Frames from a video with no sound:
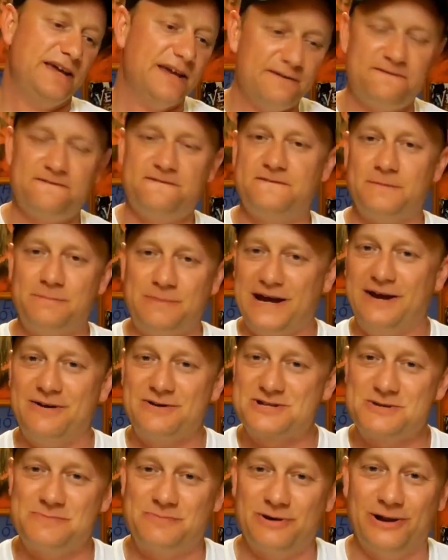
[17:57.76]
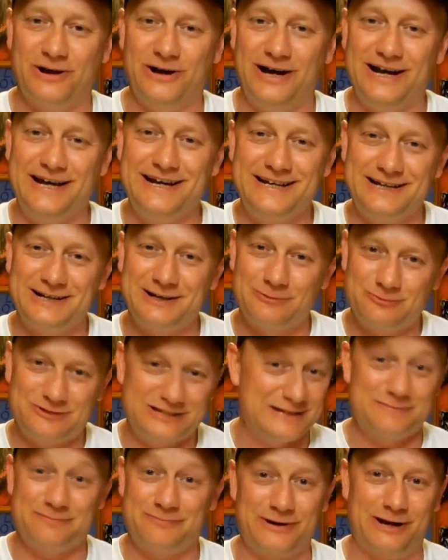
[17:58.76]
if the power supply
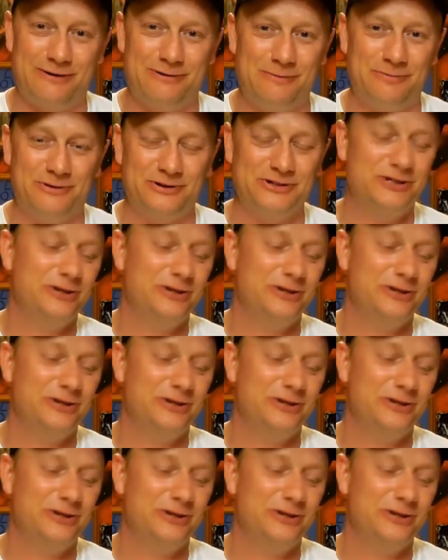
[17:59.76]
didn't blow up